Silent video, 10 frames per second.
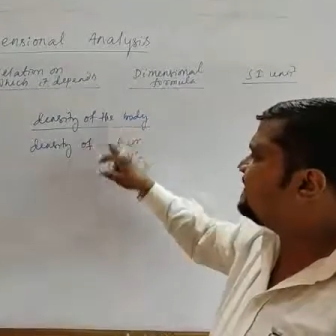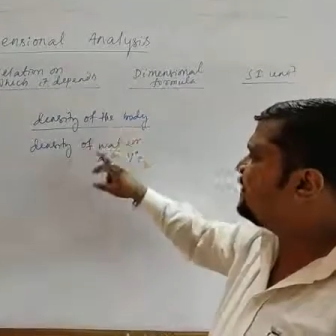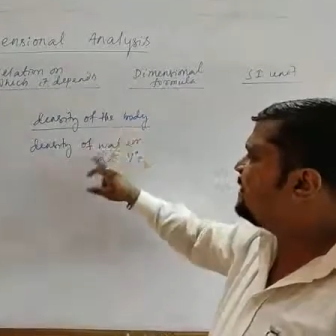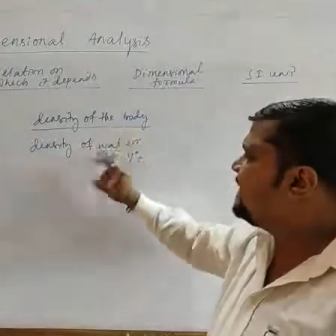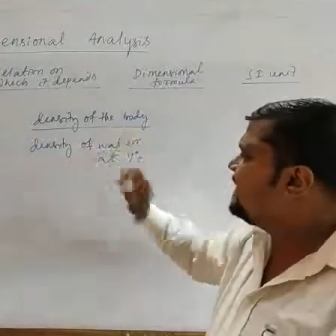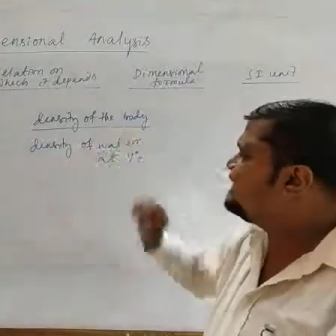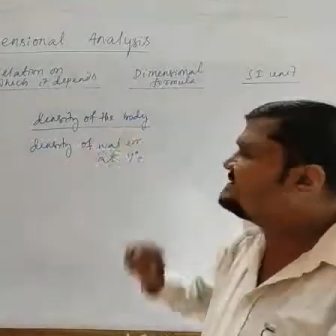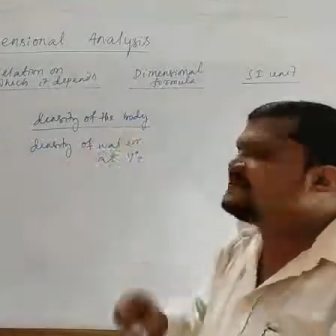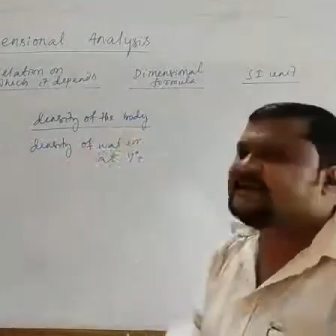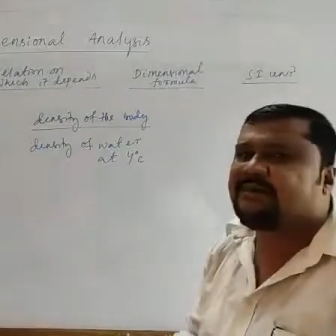body by
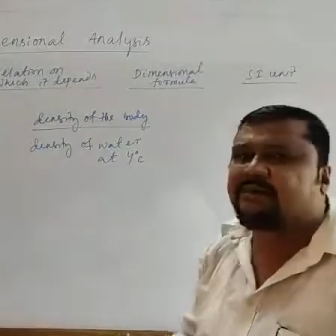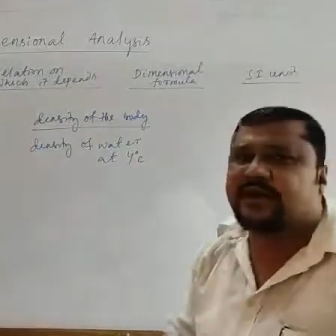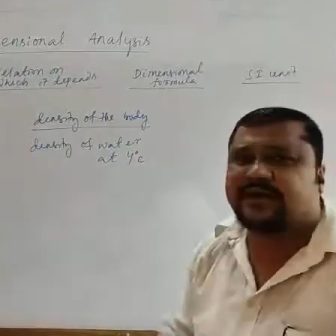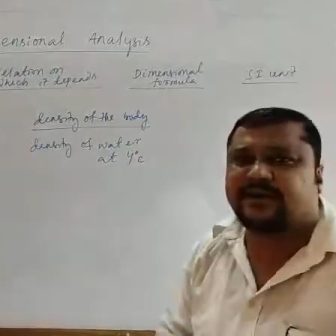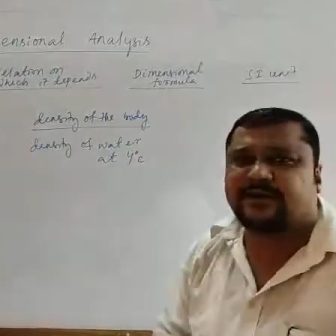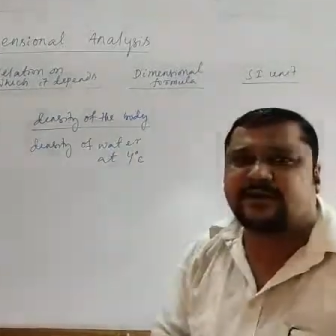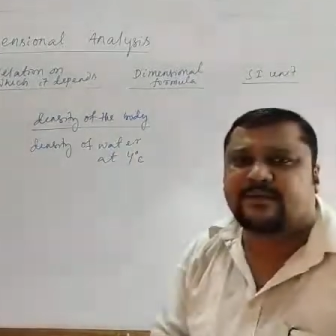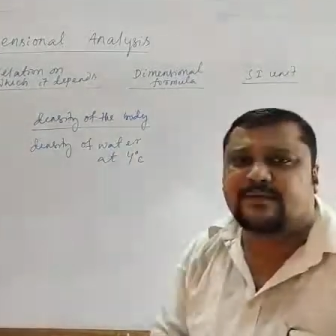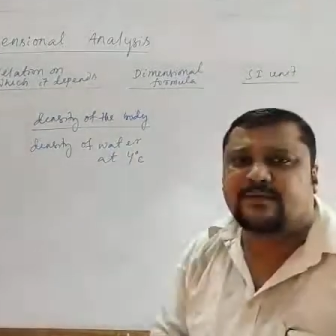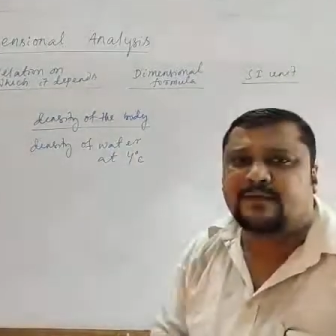density of water.
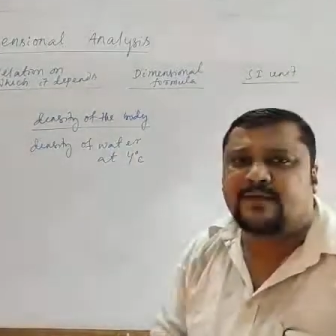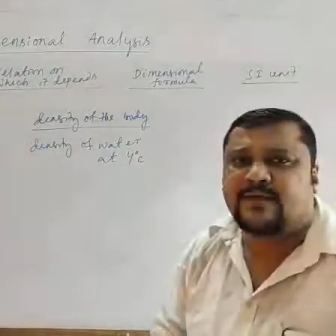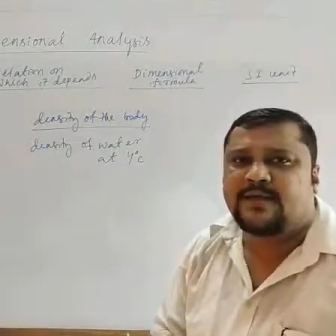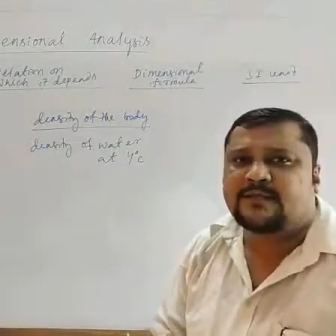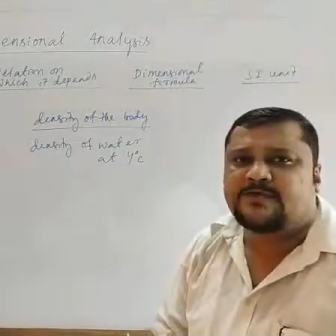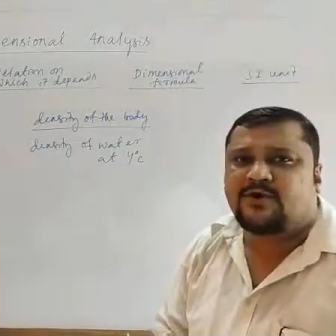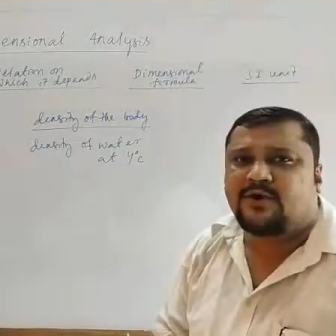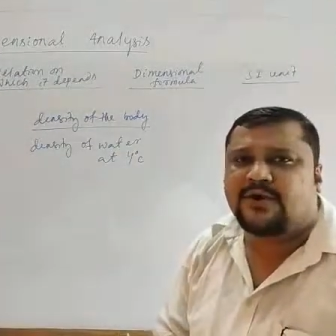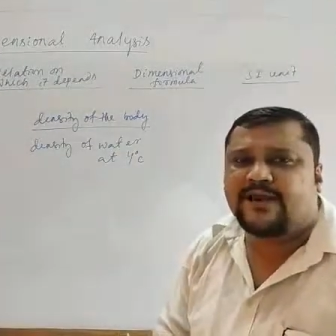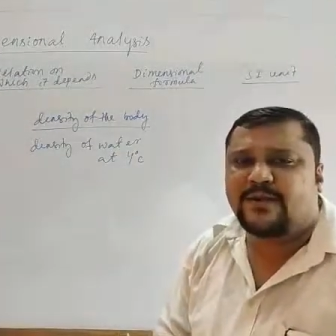So
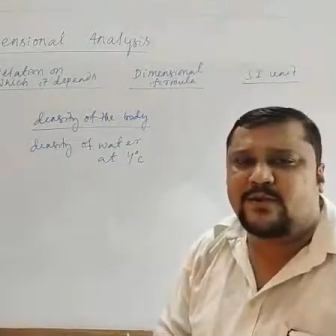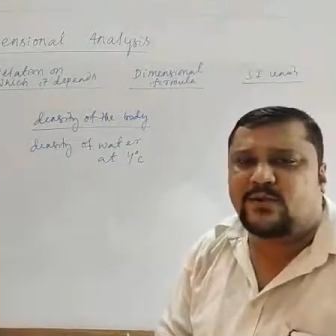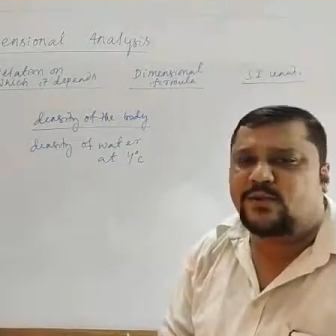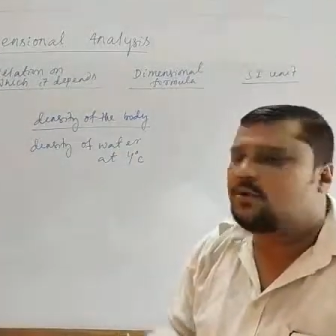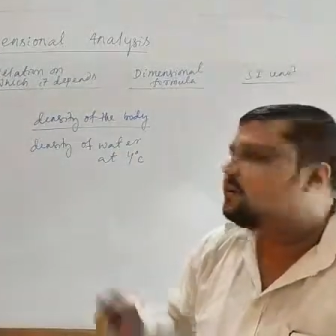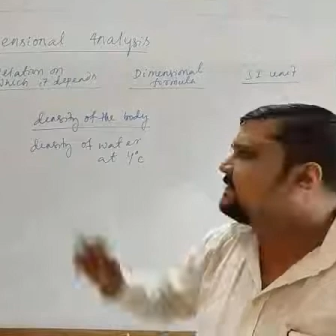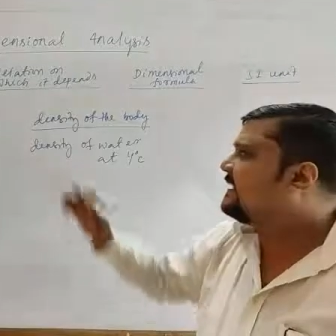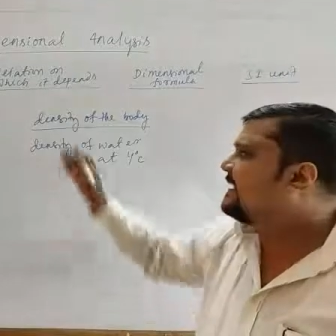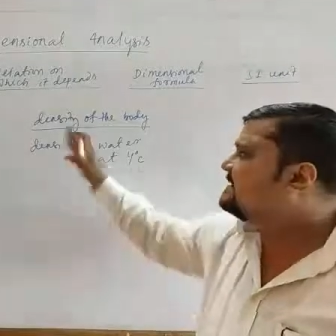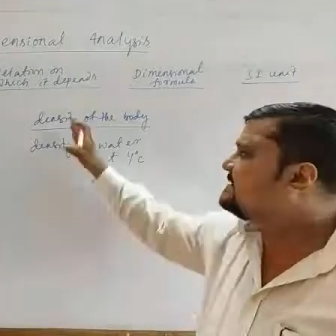already you know the
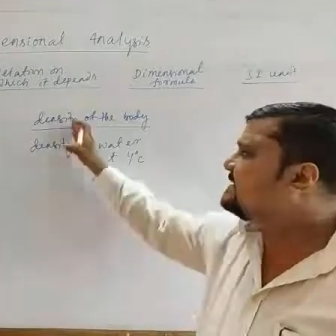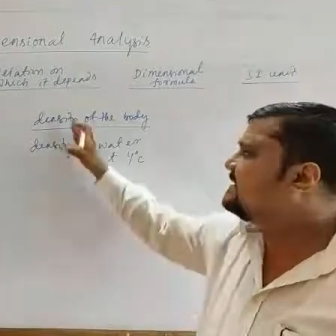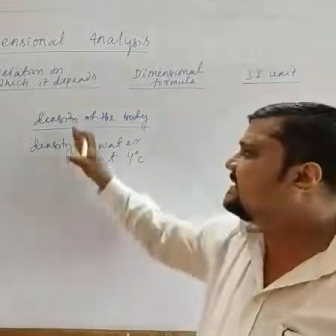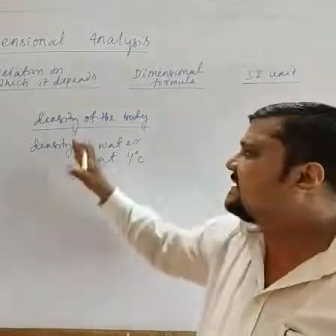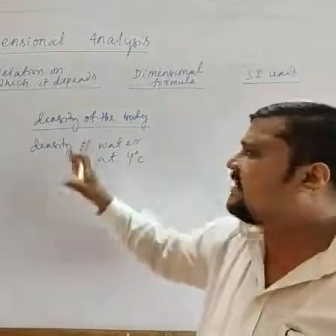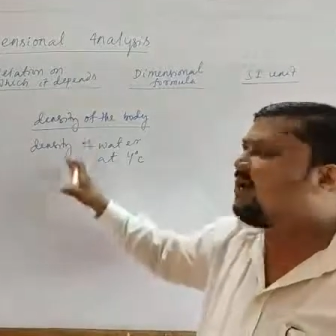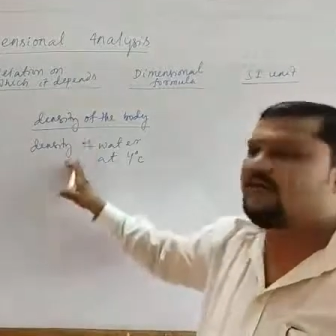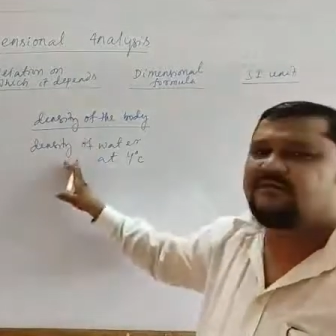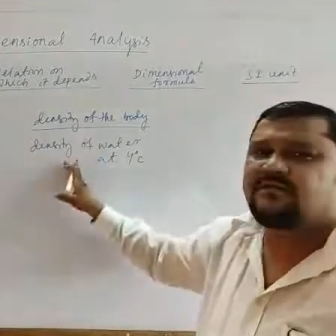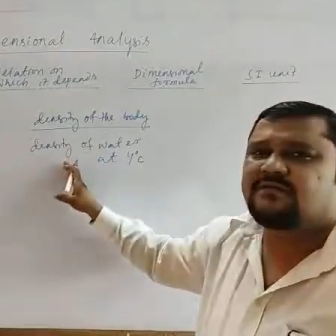density
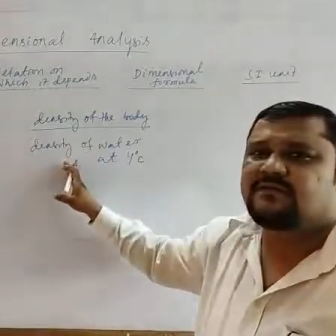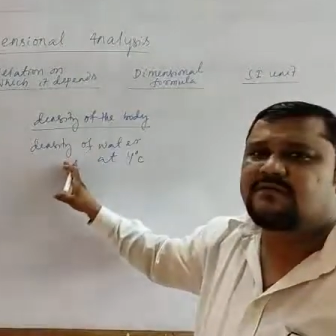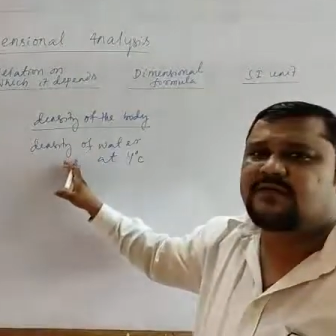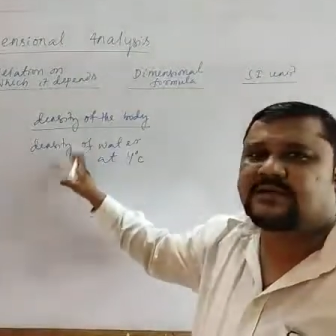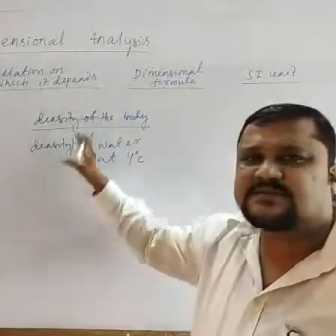of a